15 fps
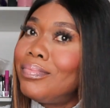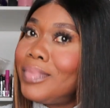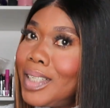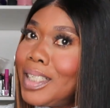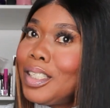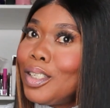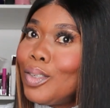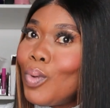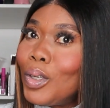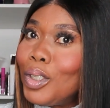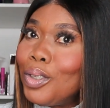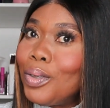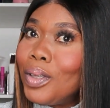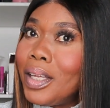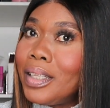this is
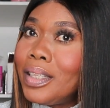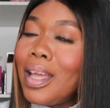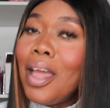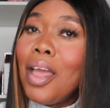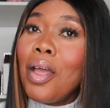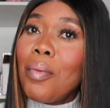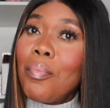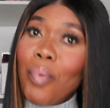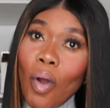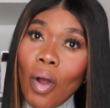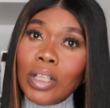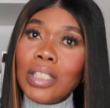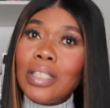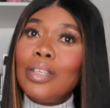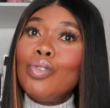what you need.
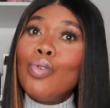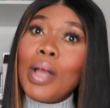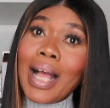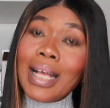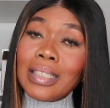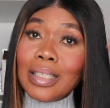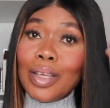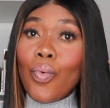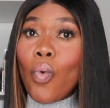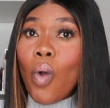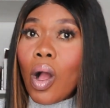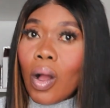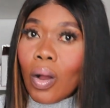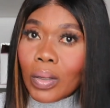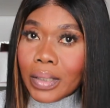But you can still
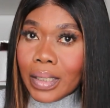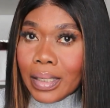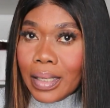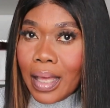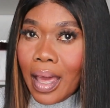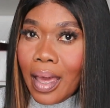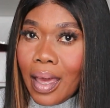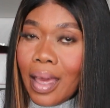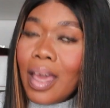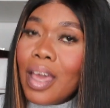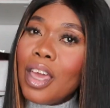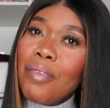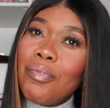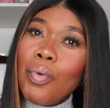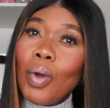work on this hair.
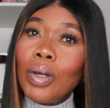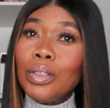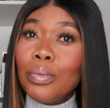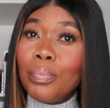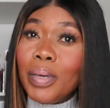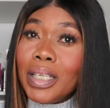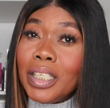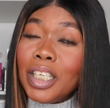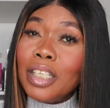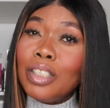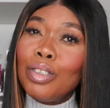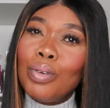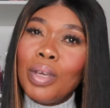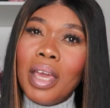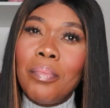If you want to bleach
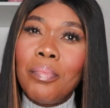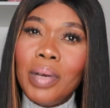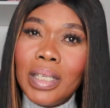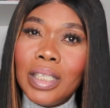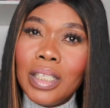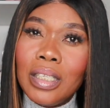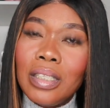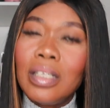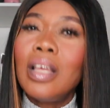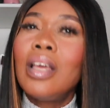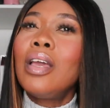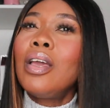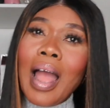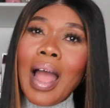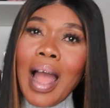it, you can bleach it.
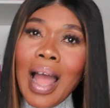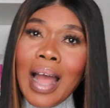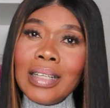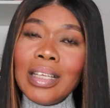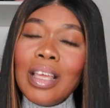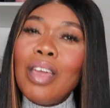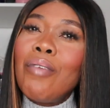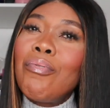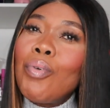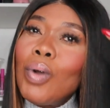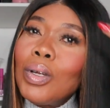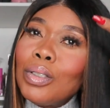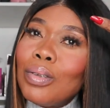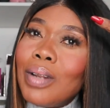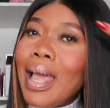And if you
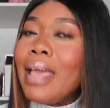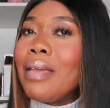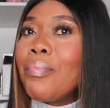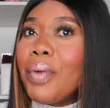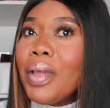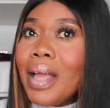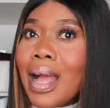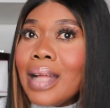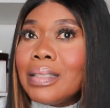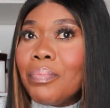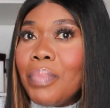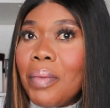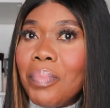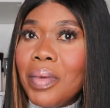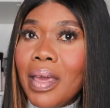want to like bring out
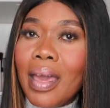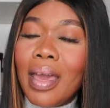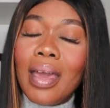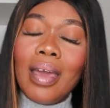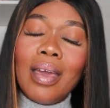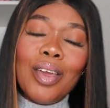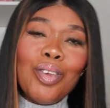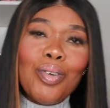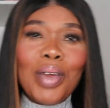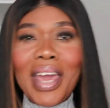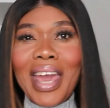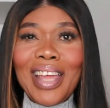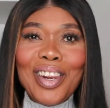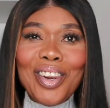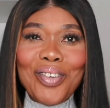baby hair, you
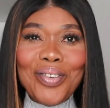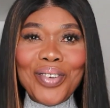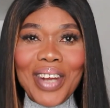can do